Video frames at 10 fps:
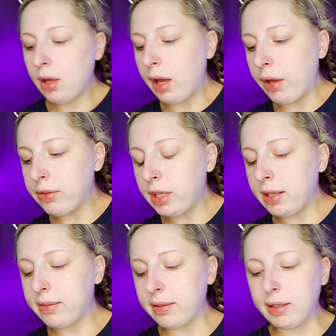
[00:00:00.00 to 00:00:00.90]
I don't think
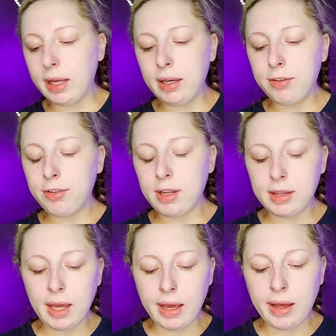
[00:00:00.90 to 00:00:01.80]
it's the lightest shade
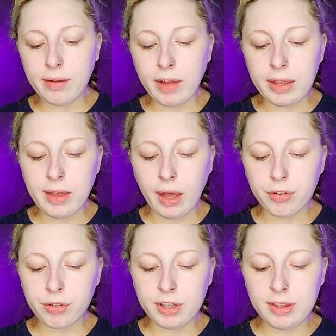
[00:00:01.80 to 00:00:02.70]
they have. I
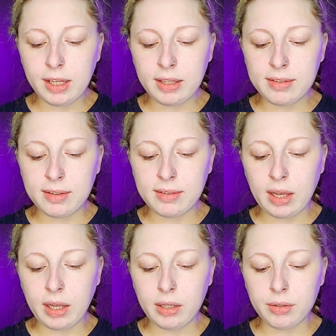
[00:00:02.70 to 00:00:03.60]
actually think it's the
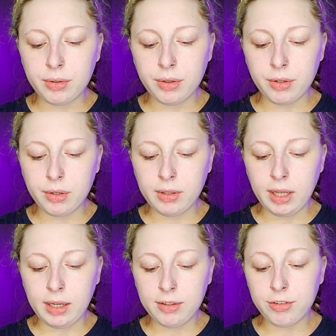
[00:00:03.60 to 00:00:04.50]
second or third
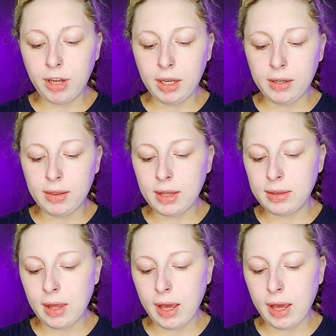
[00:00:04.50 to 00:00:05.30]
lightest shade that they